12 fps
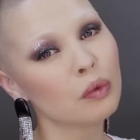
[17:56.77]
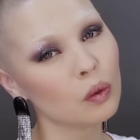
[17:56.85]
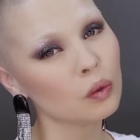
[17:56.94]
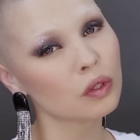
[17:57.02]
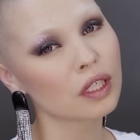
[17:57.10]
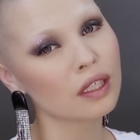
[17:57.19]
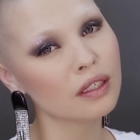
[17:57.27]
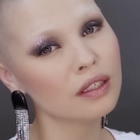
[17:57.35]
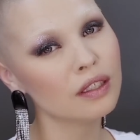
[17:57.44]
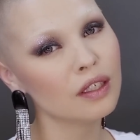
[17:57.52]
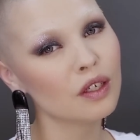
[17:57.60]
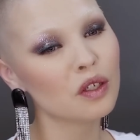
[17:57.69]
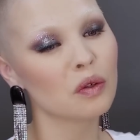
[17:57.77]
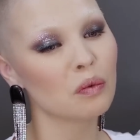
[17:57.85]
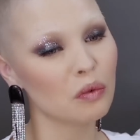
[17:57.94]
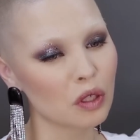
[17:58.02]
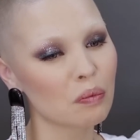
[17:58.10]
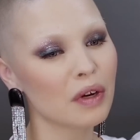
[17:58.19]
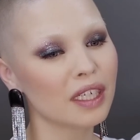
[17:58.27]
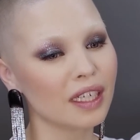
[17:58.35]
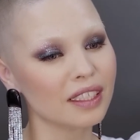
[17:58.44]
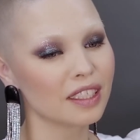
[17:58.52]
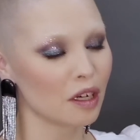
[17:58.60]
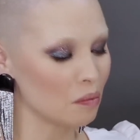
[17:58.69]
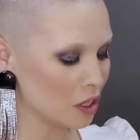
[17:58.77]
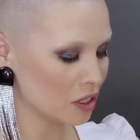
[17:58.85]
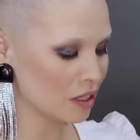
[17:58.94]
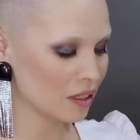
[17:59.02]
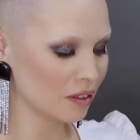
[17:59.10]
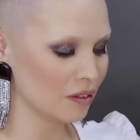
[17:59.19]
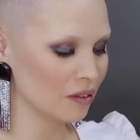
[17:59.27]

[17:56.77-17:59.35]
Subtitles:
bolder with my nighttime looks.